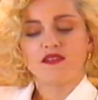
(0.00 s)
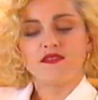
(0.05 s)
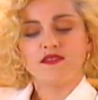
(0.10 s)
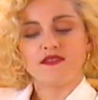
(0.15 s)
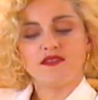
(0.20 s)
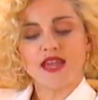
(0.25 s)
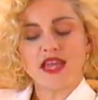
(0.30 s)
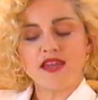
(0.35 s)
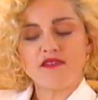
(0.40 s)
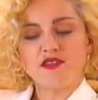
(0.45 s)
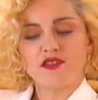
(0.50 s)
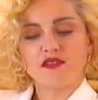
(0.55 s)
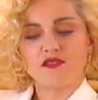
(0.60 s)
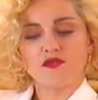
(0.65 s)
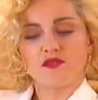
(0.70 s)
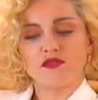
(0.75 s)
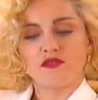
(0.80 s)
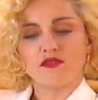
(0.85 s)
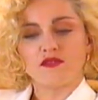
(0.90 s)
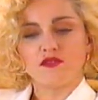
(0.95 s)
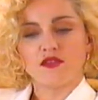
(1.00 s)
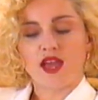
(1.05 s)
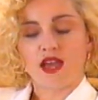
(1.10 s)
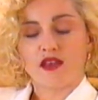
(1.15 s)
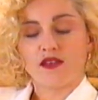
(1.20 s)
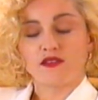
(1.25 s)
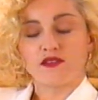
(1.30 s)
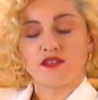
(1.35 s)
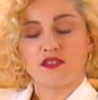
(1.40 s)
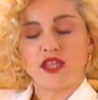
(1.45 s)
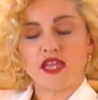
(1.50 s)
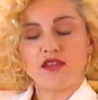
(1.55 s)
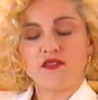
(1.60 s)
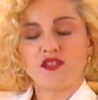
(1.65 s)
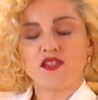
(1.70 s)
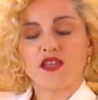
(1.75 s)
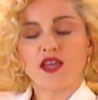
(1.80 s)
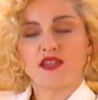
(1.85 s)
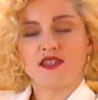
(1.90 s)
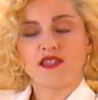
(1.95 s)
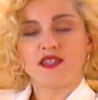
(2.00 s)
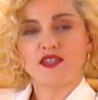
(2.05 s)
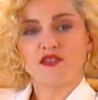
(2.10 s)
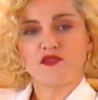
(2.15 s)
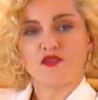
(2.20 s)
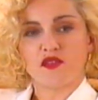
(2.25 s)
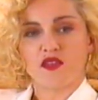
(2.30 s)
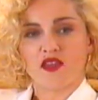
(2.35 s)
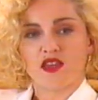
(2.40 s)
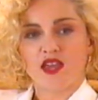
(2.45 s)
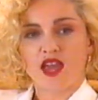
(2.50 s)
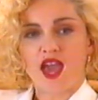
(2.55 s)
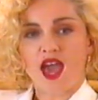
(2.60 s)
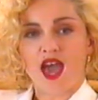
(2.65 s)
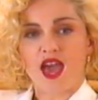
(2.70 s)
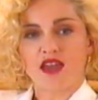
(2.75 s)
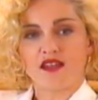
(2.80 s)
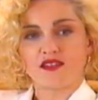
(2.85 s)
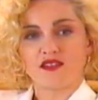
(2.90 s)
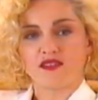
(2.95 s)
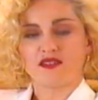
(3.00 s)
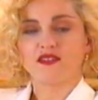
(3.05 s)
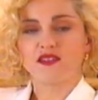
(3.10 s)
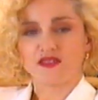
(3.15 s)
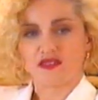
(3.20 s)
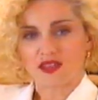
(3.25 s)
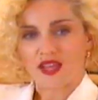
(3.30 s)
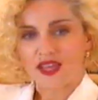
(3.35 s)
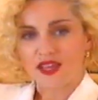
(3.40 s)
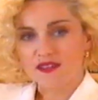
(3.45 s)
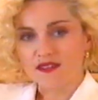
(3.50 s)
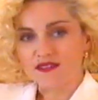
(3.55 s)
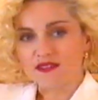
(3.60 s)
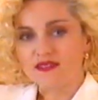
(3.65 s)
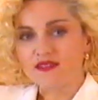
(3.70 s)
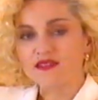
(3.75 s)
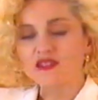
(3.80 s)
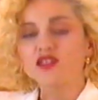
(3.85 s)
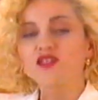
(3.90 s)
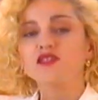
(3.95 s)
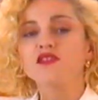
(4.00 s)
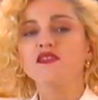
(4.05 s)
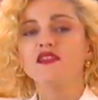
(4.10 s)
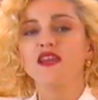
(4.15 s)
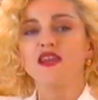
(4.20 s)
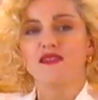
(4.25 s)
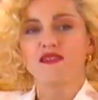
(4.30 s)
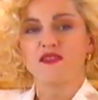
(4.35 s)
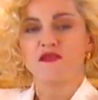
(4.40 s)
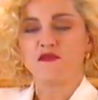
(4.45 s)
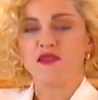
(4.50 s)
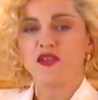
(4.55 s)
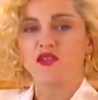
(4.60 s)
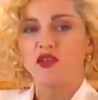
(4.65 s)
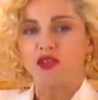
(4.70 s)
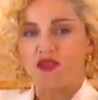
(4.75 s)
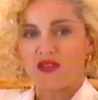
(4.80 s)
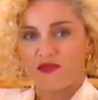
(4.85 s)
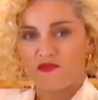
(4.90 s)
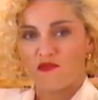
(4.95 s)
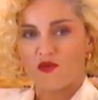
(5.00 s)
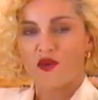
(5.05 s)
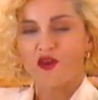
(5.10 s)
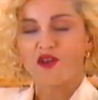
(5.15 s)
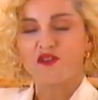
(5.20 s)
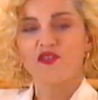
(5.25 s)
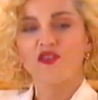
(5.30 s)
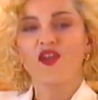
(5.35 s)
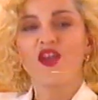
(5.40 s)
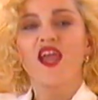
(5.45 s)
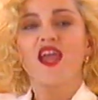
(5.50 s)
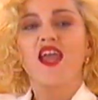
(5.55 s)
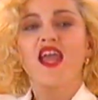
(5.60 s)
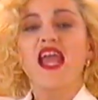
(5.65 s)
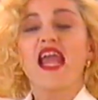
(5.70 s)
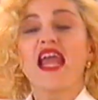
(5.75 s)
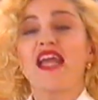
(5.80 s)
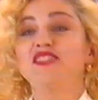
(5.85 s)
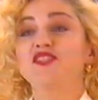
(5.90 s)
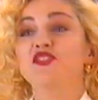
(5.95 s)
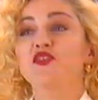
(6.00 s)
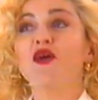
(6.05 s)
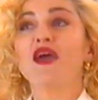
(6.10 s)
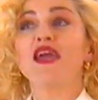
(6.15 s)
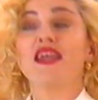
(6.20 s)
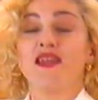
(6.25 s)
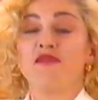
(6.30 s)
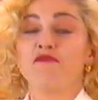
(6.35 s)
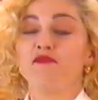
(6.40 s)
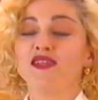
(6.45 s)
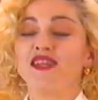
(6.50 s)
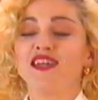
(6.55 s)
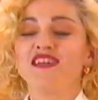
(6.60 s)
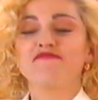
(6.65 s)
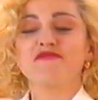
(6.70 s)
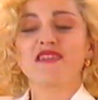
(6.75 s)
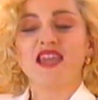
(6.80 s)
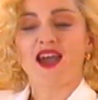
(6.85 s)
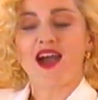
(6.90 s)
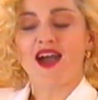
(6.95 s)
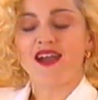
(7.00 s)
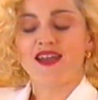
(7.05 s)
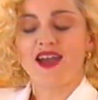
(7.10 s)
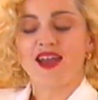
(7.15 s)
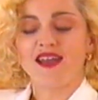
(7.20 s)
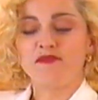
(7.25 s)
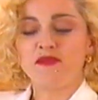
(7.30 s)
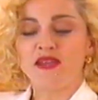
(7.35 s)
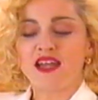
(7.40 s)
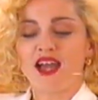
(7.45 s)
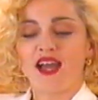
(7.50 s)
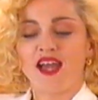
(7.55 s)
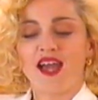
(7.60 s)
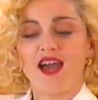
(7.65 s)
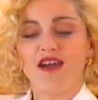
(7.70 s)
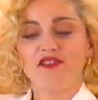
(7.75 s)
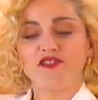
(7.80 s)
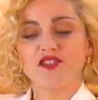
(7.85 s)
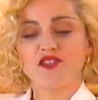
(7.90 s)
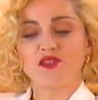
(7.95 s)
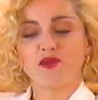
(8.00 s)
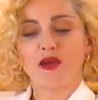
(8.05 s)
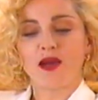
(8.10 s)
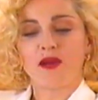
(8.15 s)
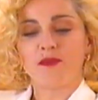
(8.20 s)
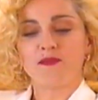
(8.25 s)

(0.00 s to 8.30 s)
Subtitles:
David's idea for the cat to like lick the milk and then pour it over. It's great, and believe me, I mean, I have to,